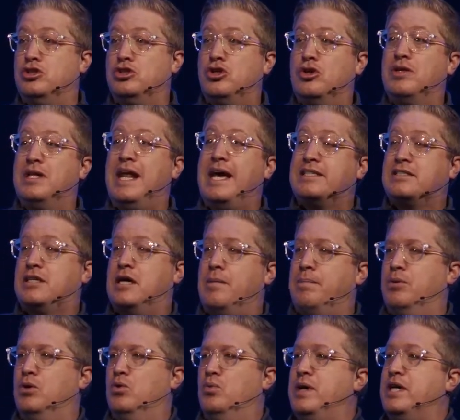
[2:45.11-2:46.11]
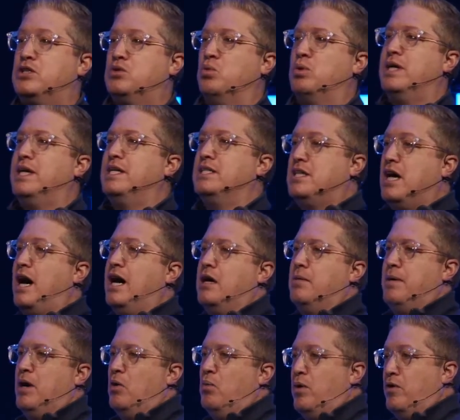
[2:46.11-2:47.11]
And so the next couple of weeks, we're going to talk
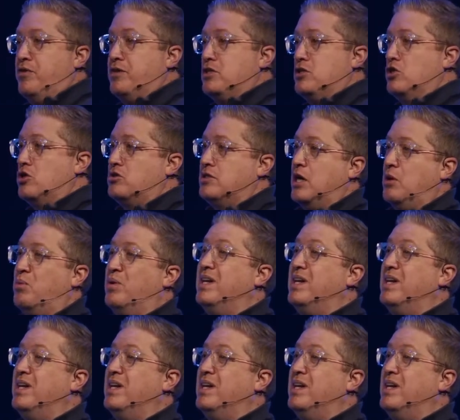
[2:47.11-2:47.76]
about what this looks like.